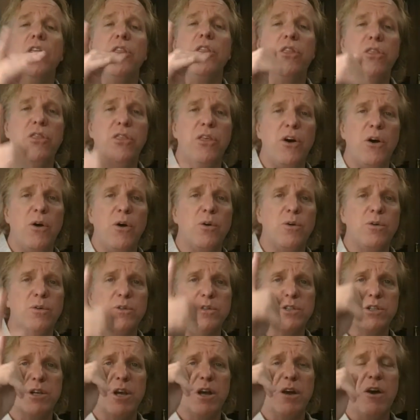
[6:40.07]

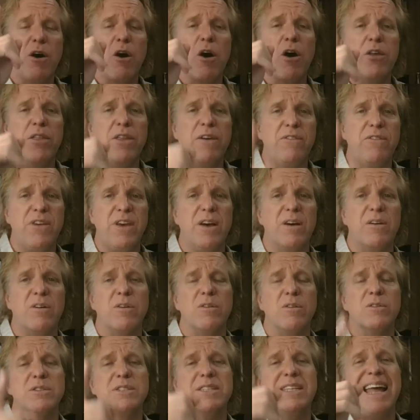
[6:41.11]
those are the
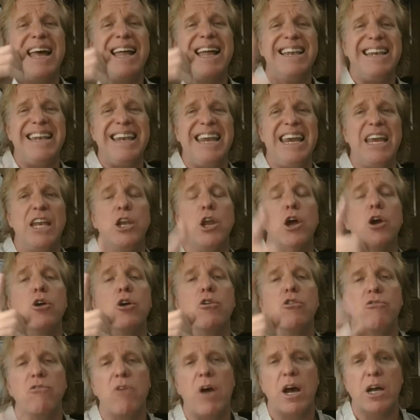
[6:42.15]
vehicles that need
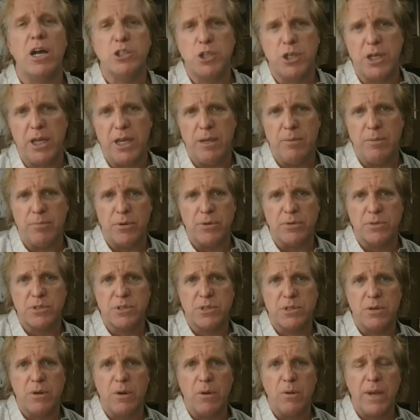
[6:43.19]
garage
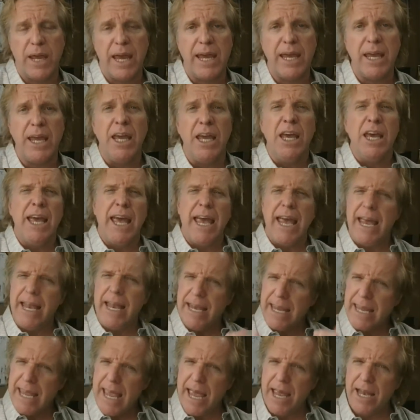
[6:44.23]
keepers, okay? And
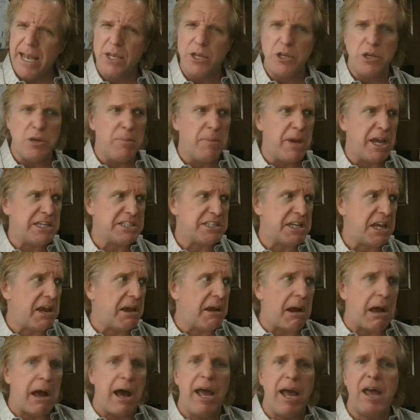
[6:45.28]
again, you may
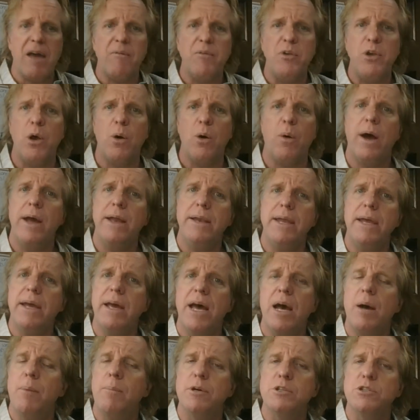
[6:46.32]
say, I have no idea
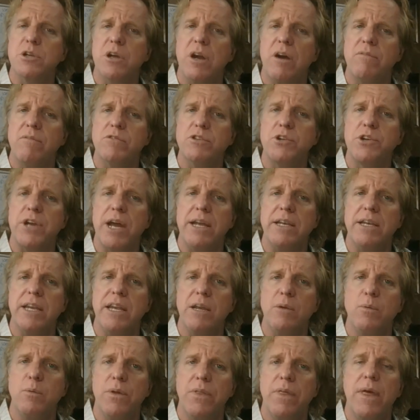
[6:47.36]
how much coverage I
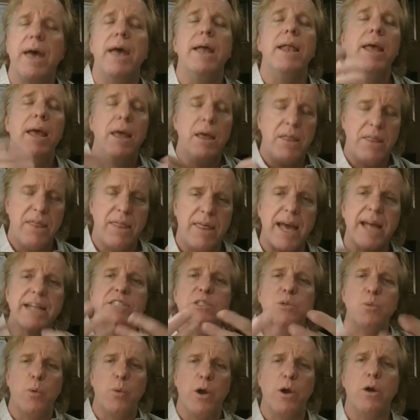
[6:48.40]
need with that.
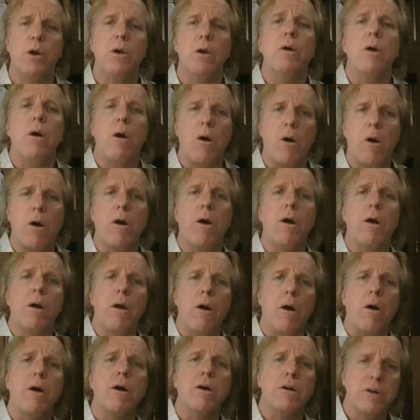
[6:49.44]
That's where
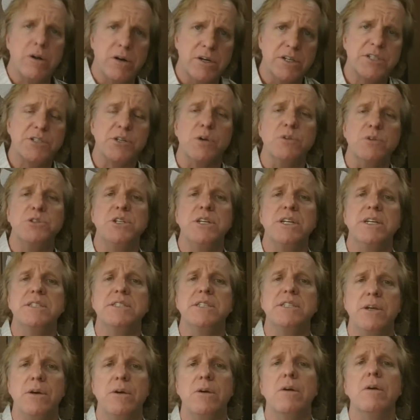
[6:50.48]
our
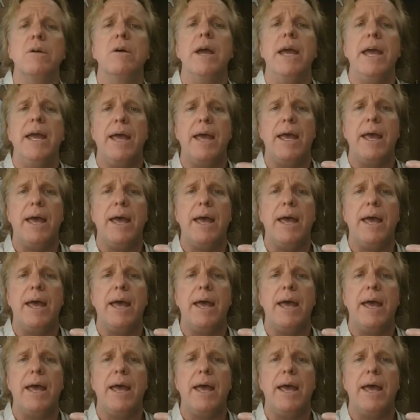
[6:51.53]
associates here